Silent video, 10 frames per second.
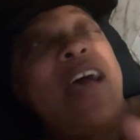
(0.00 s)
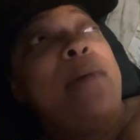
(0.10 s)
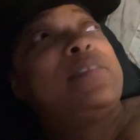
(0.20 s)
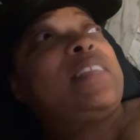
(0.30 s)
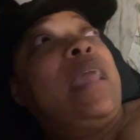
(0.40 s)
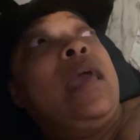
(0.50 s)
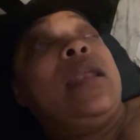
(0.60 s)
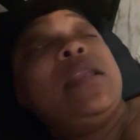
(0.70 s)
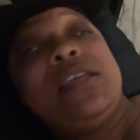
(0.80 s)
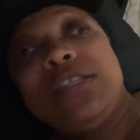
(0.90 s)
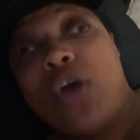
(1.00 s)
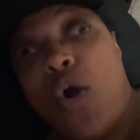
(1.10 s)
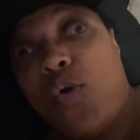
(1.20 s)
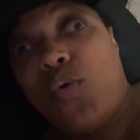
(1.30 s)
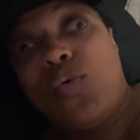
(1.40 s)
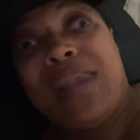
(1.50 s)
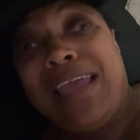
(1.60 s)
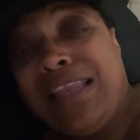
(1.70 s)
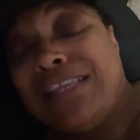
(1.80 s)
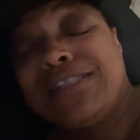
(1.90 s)
I'm scared of these old
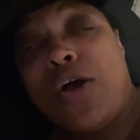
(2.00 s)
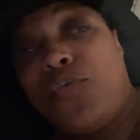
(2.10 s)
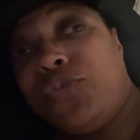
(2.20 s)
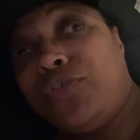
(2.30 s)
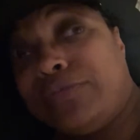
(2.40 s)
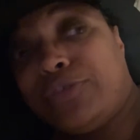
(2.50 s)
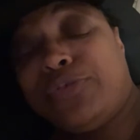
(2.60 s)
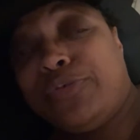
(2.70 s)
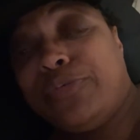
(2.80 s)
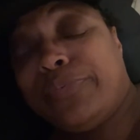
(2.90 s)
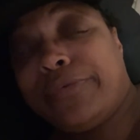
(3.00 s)
ladies on YouTube.